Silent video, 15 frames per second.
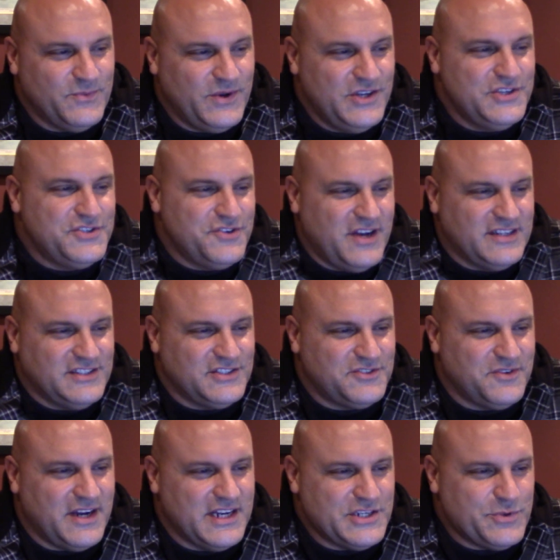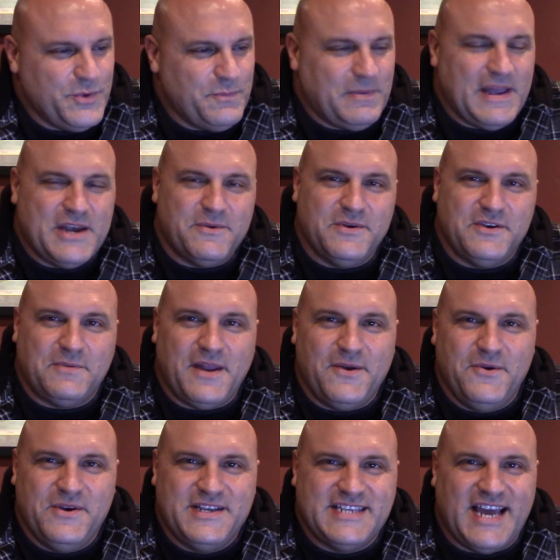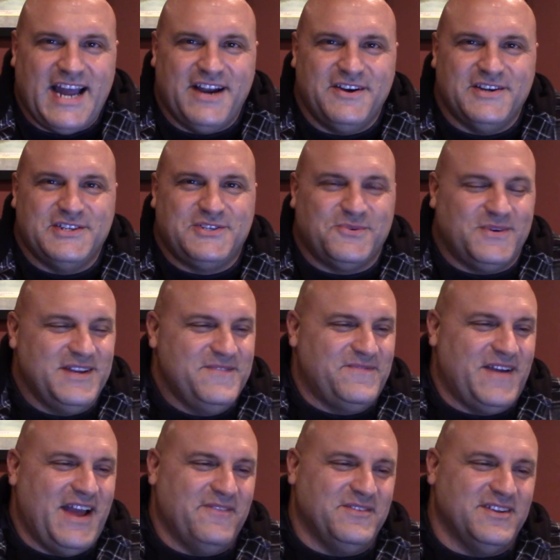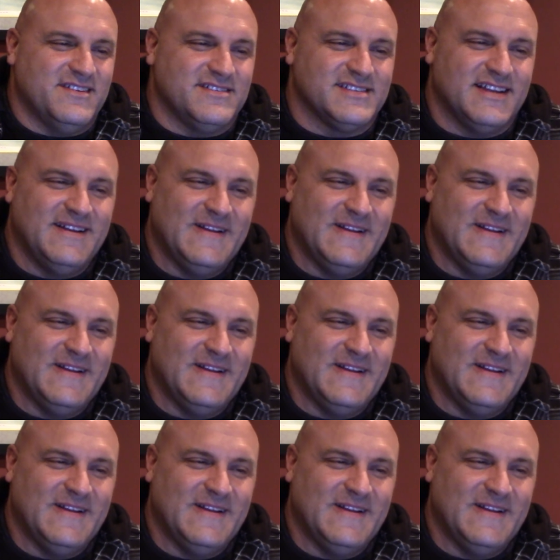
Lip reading: What is your exit strategy? We plan to retire in 25 years.